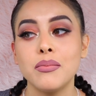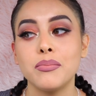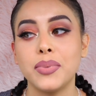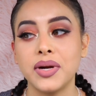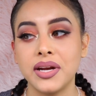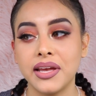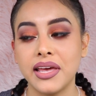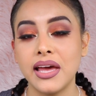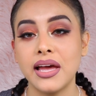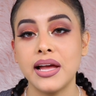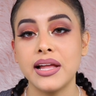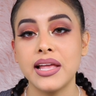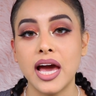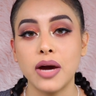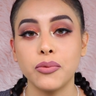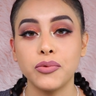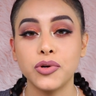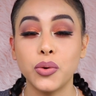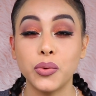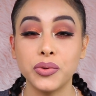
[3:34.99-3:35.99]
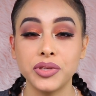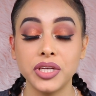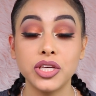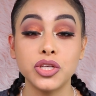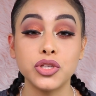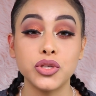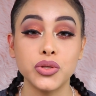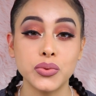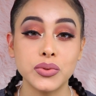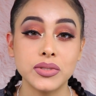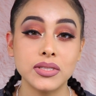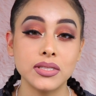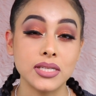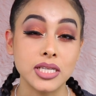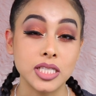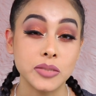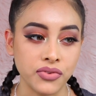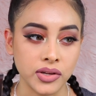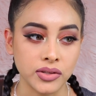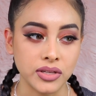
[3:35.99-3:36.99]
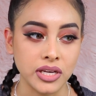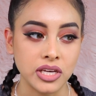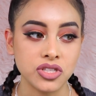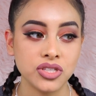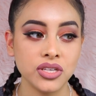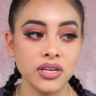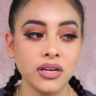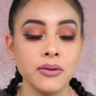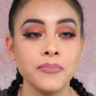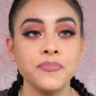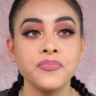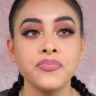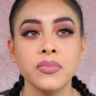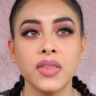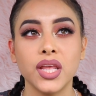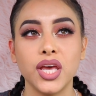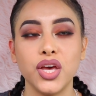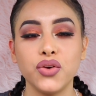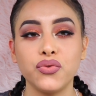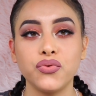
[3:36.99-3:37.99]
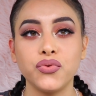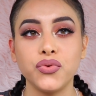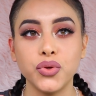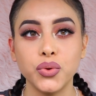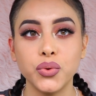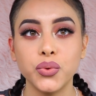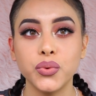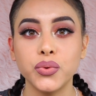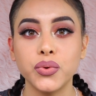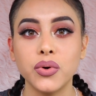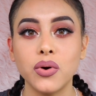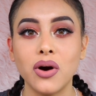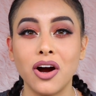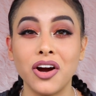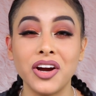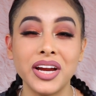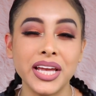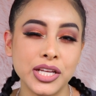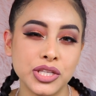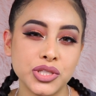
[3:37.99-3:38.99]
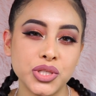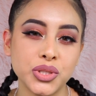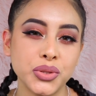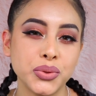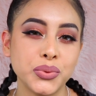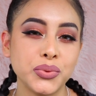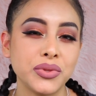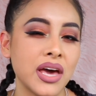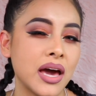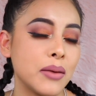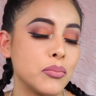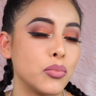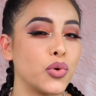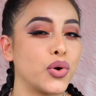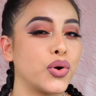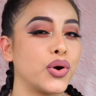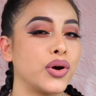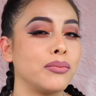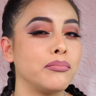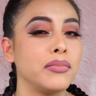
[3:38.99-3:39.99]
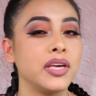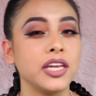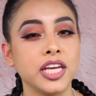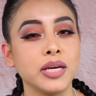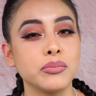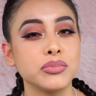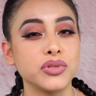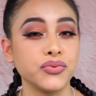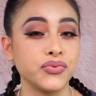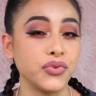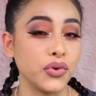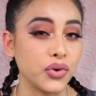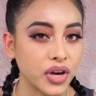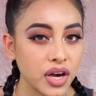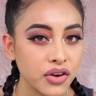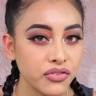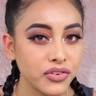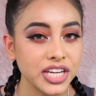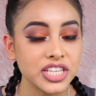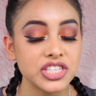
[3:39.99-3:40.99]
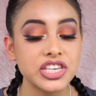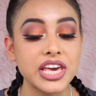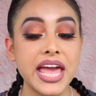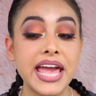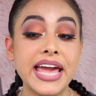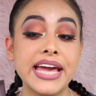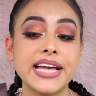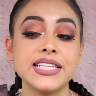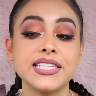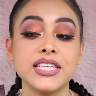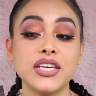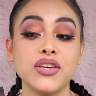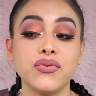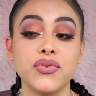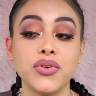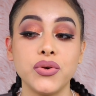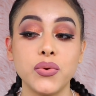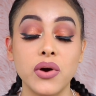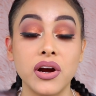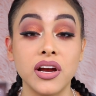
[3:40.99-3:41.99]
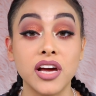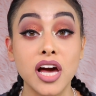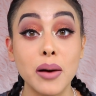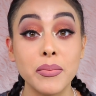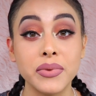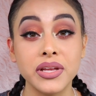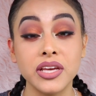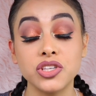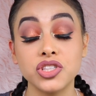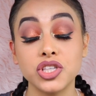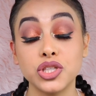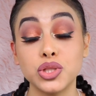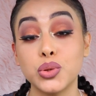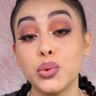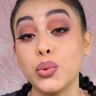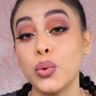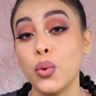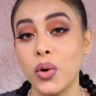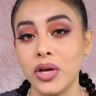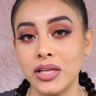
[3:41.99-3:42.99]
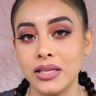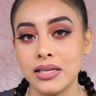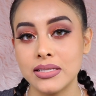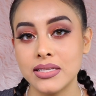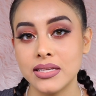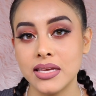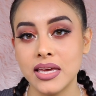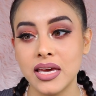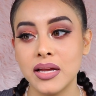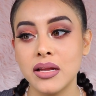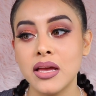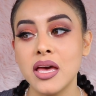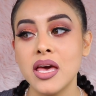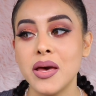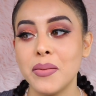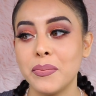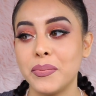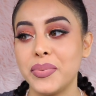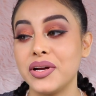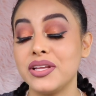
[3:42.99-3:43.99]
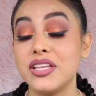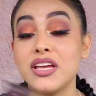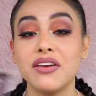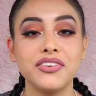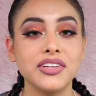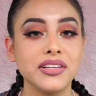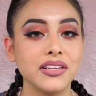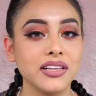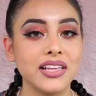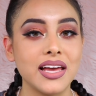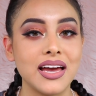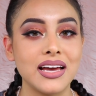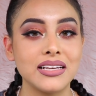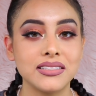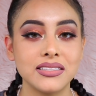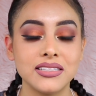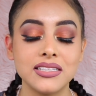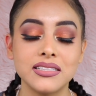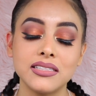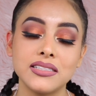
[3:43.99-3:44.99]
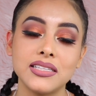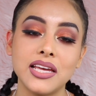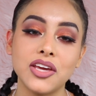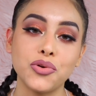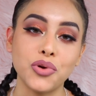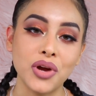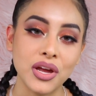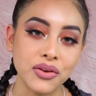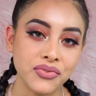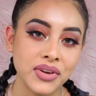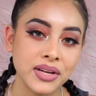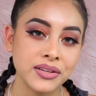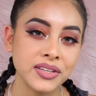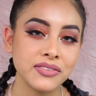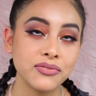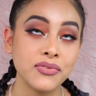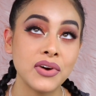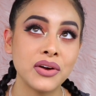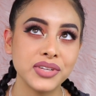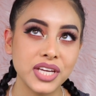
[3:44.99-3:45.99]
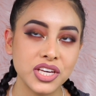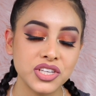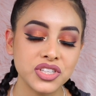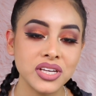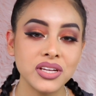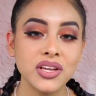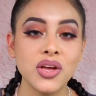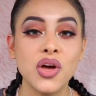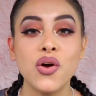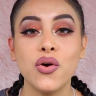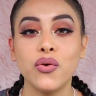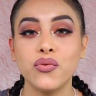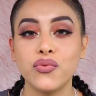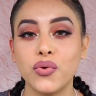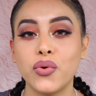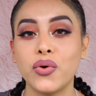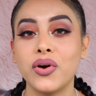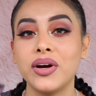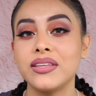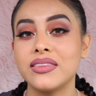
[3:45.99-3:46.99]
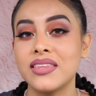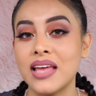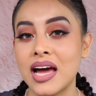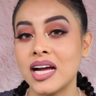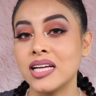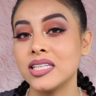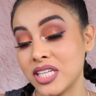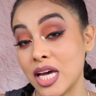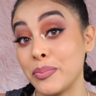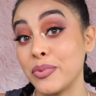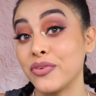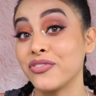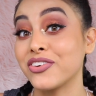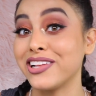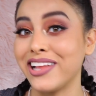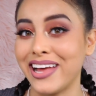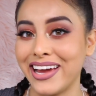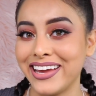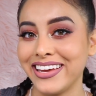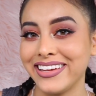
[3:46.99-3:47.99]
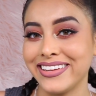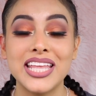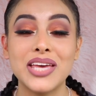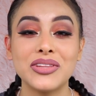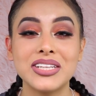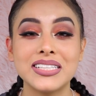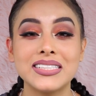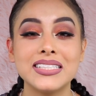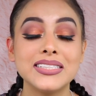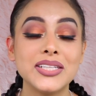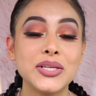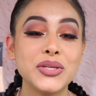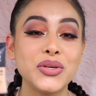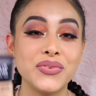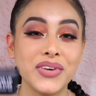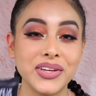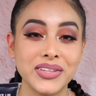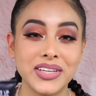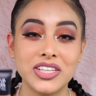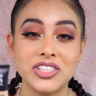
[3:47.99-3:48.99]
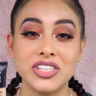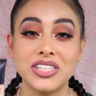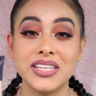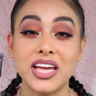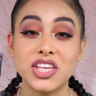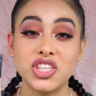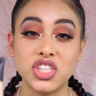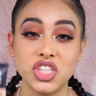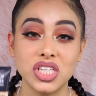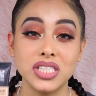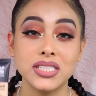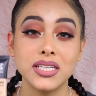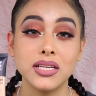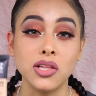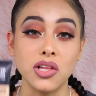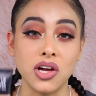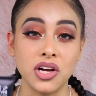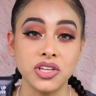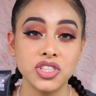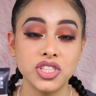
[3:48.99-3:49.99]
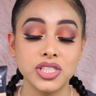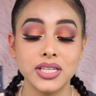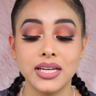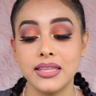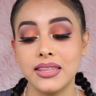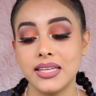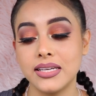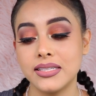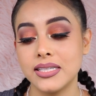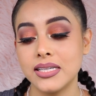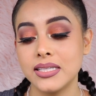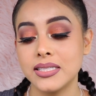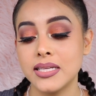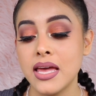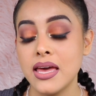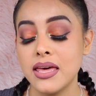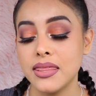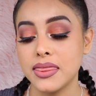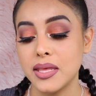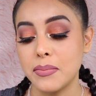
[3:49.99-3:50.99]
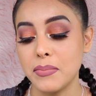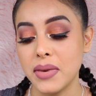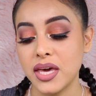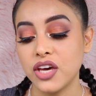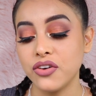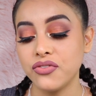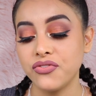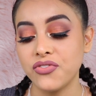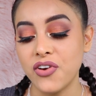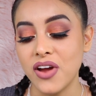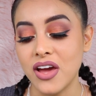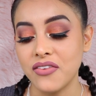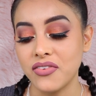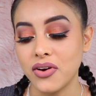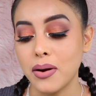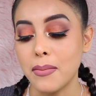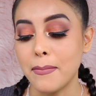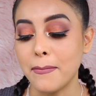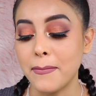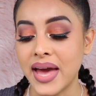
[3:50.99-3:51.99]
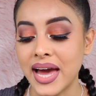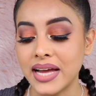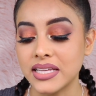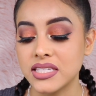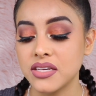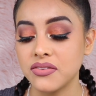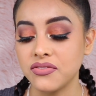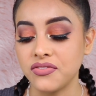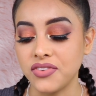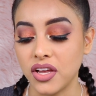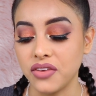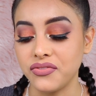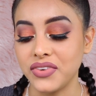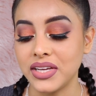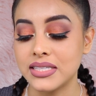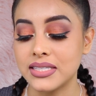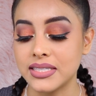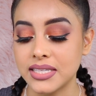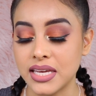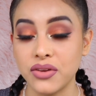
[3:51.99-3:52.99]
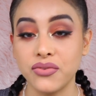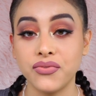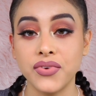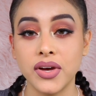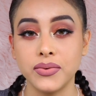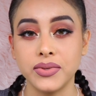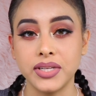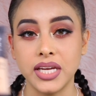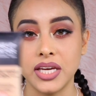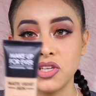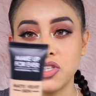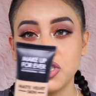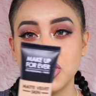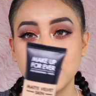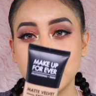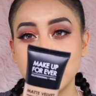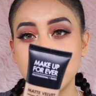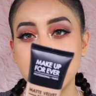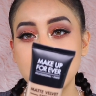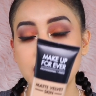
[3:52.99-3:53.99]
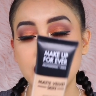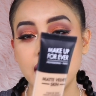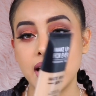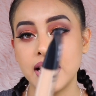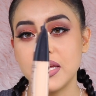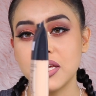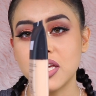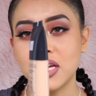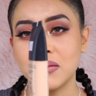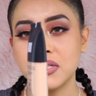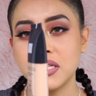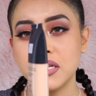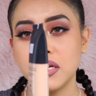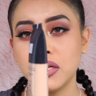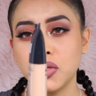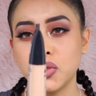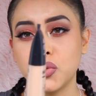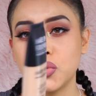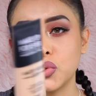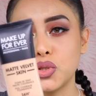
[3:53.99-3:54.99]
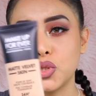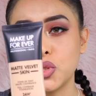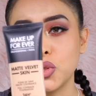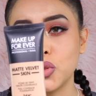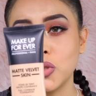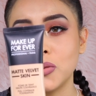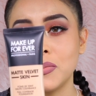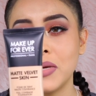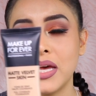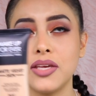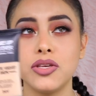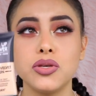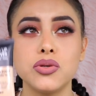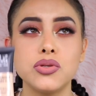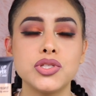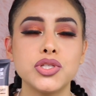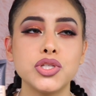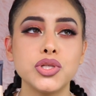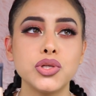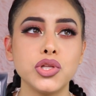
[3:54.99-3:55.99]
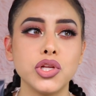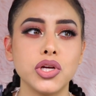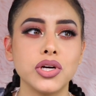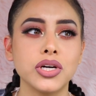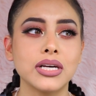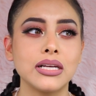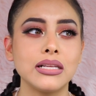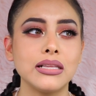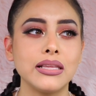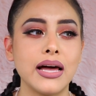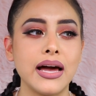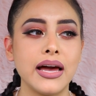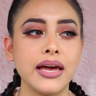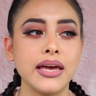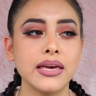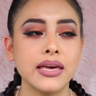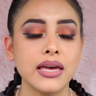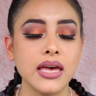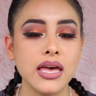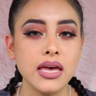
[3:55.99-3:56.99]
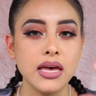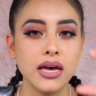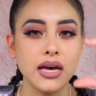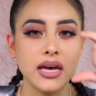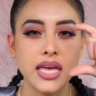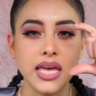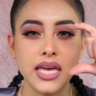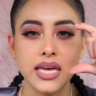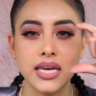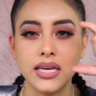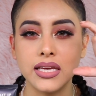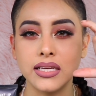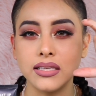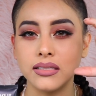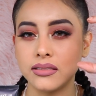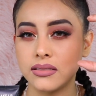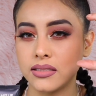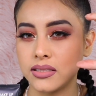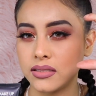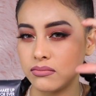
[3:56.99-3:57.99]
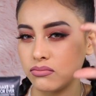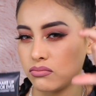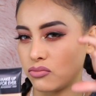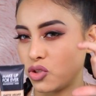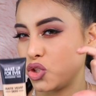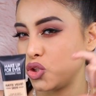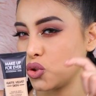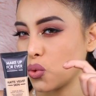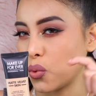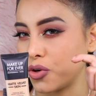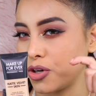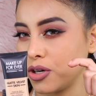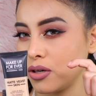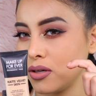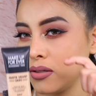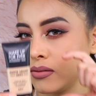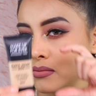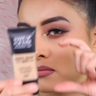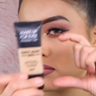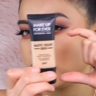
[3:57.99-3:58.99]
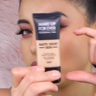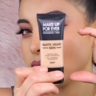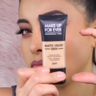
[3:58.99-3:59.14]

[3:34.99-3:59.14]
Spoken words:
But again, I would only use this foundation if you are into that more medium to full coverage, and if you are combination to oily skin. But nevertheless, this is a great foundation for that type of client. Now this is a new foundation that just launched, and this is the Makeup Forever Matte Velvet Skin Foundation, and it comes in a little tube. It used to look like a shorter